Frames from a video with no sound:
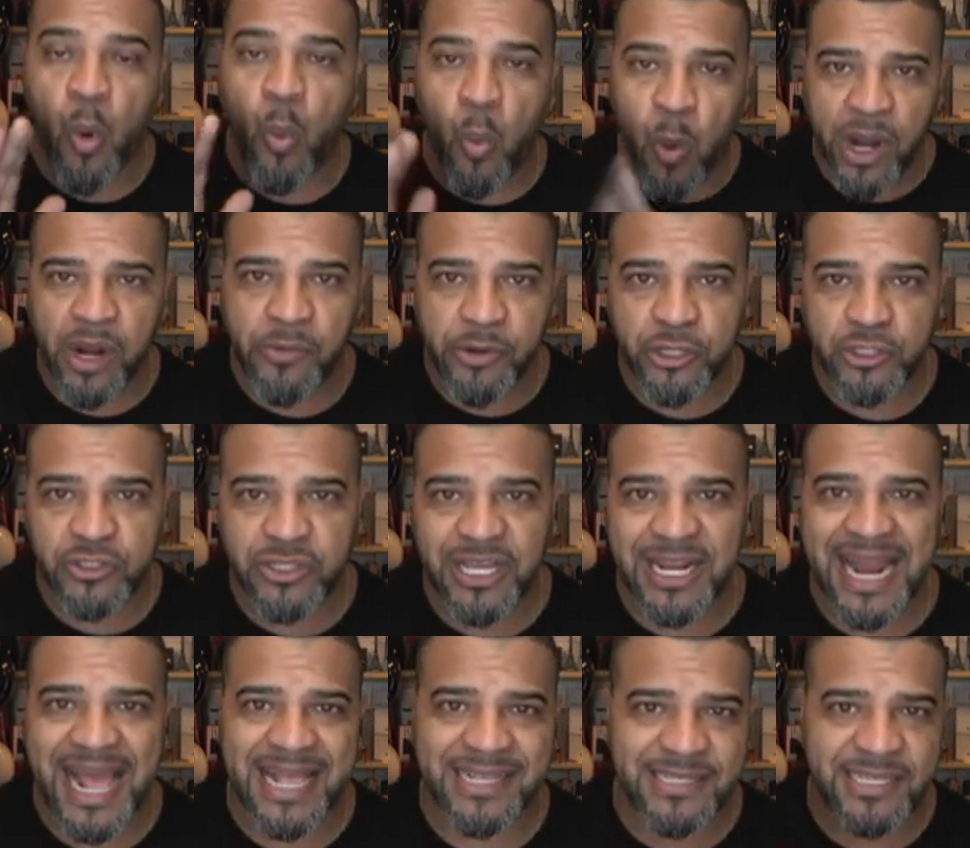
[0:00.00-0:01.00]
why don't we go to the
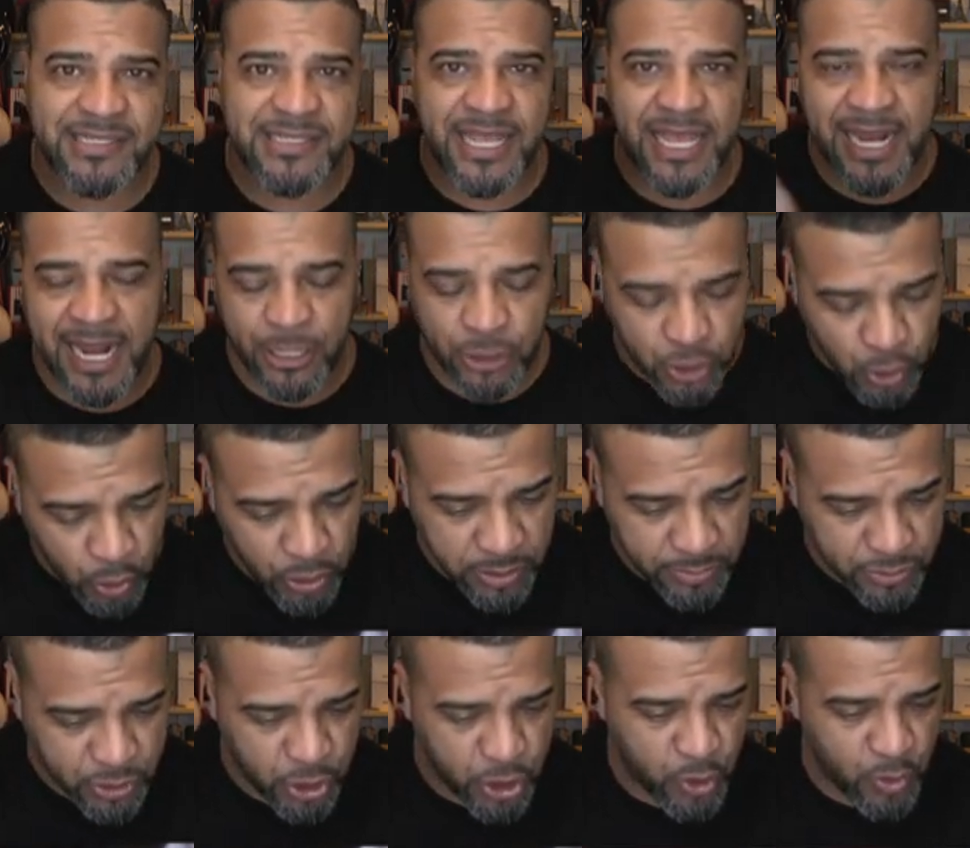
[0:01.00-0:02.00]
glasses and I'll show
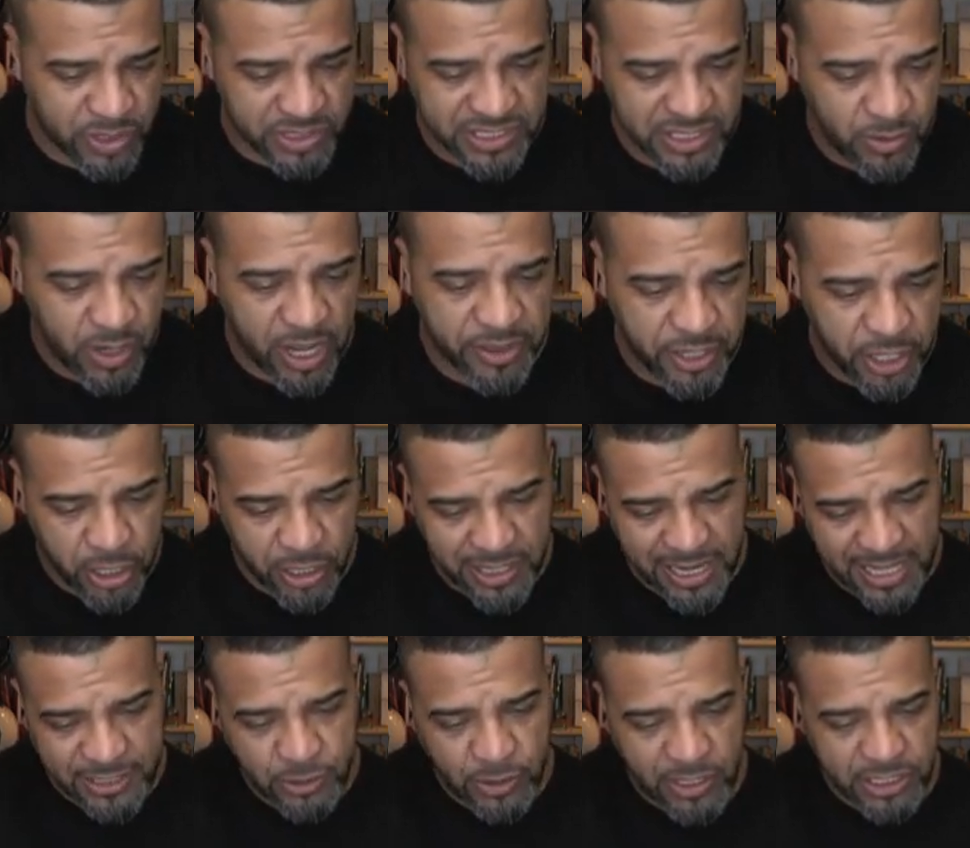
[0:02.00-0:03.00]
them to you and see how they look
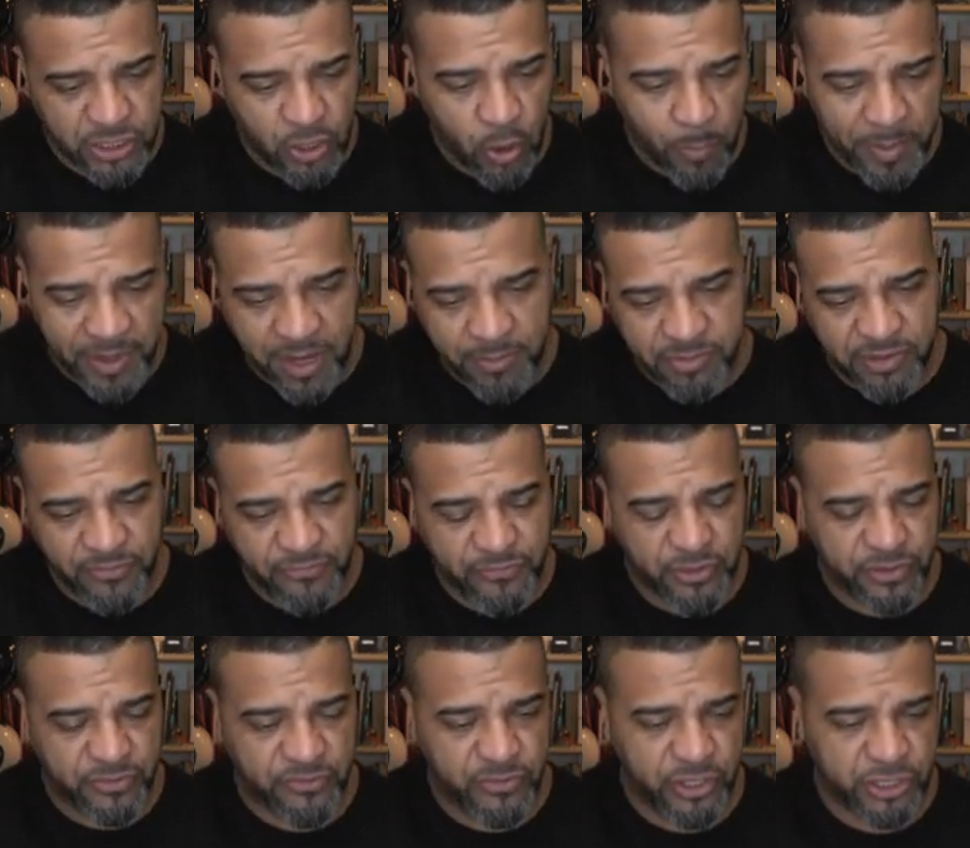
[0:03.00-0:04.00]
like. So let's open up the
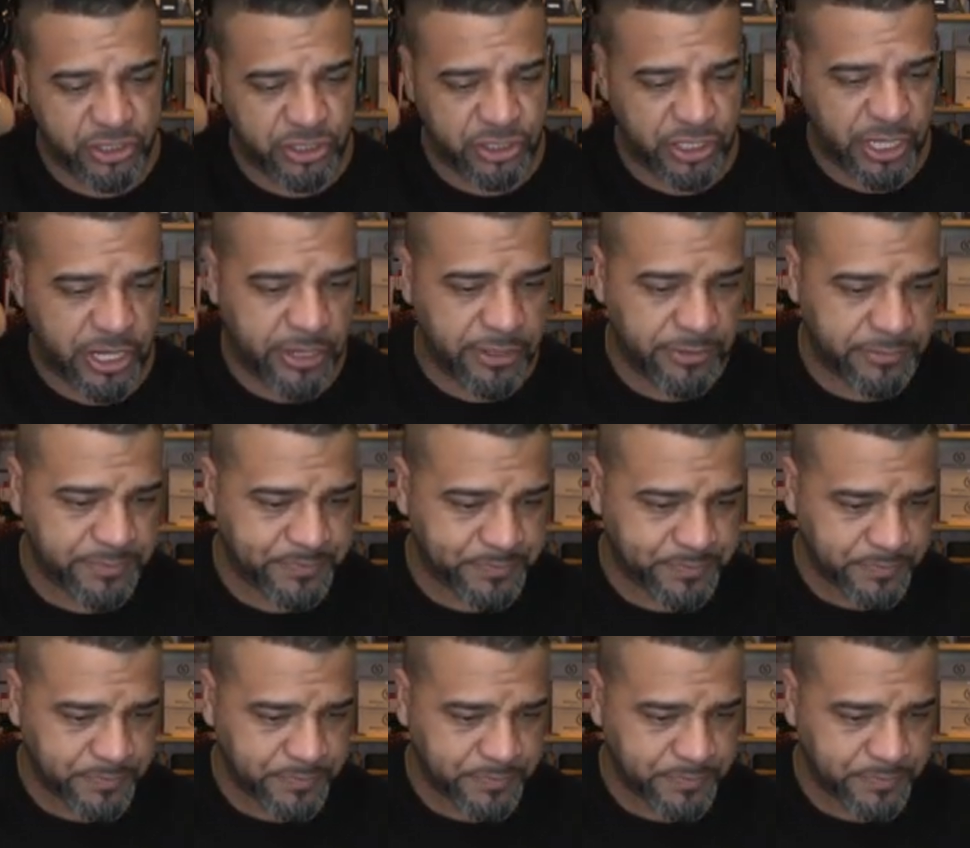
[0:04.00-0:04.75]
first version here.